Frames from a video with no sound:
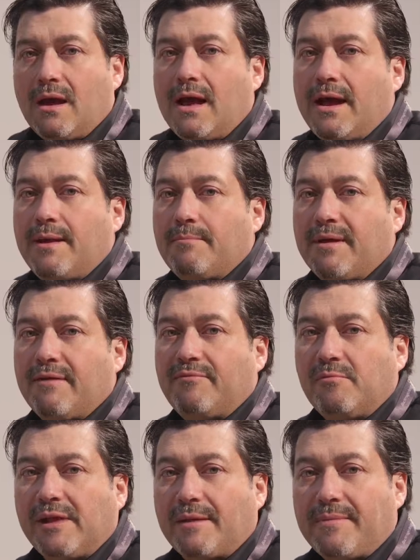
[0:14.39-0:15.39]
Hi, I'm Bob
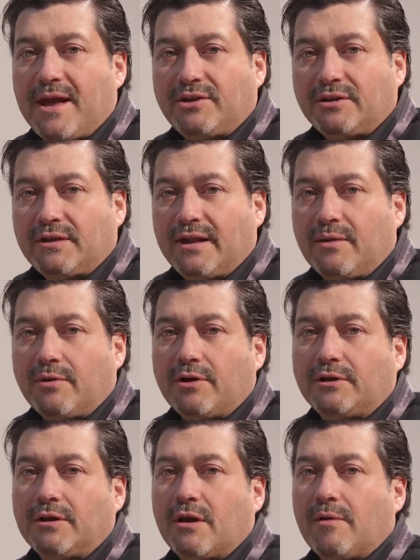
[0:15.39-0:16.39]
from Blackmagic. Today we're
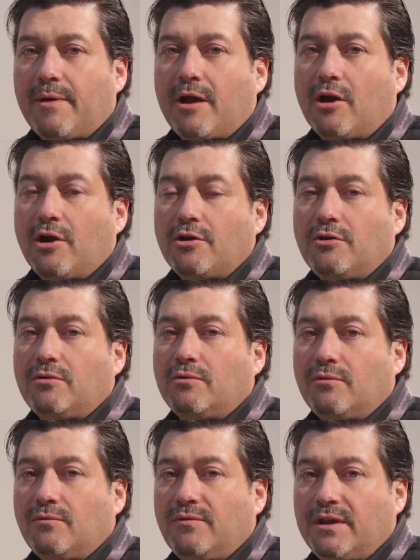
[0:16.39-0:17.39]
going to talk about our
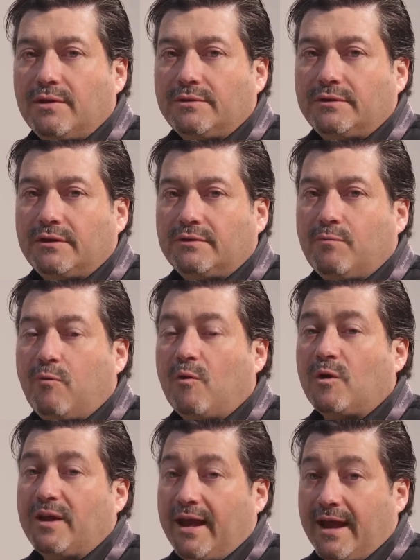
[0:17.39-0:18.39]
new video assist
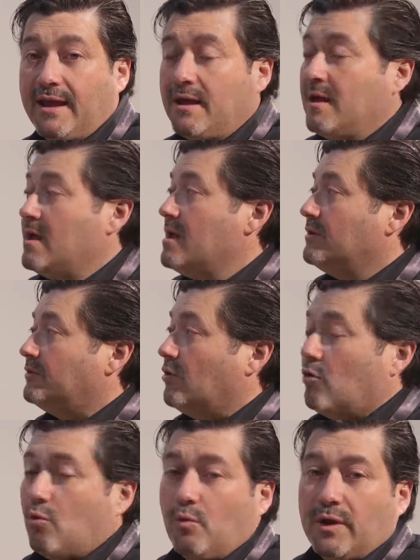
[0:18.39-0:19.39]
4K.
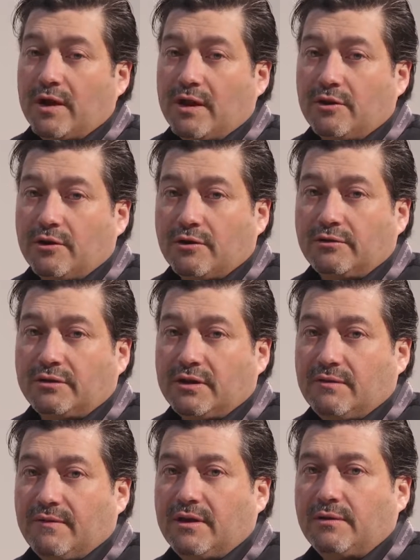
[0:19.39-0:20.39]
So we introduced
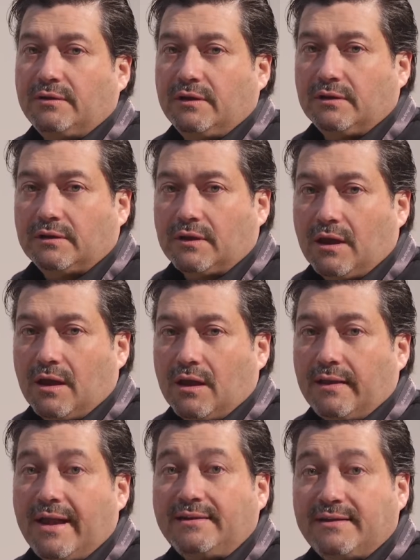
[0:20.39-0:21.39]
the video assist
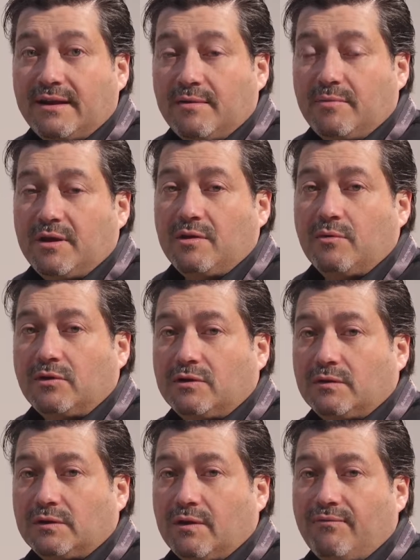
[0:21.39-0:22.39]
last NAB,
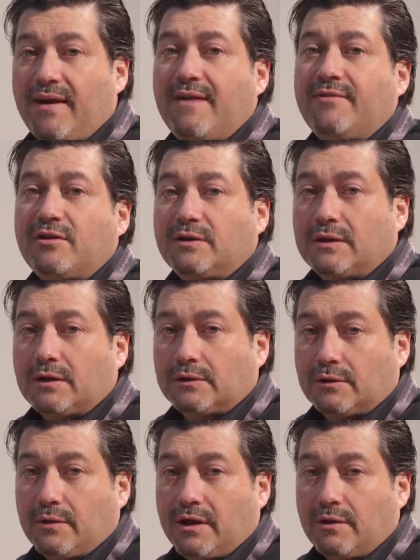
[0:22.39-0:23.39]
which is a 5-inch
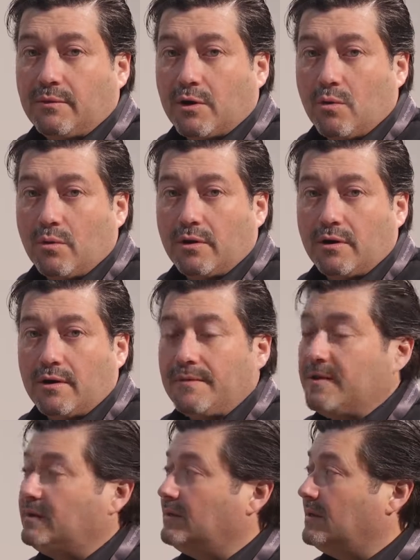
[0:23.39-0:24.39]
touchscreen recorder,
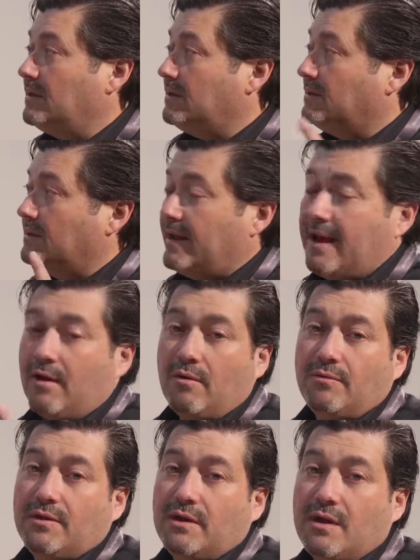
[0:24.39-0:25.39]
and this is
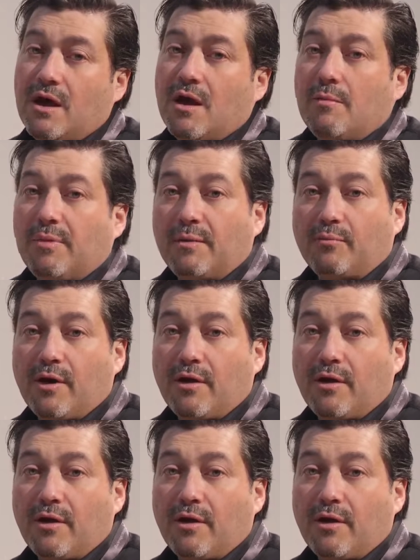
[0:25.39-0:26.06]
now the big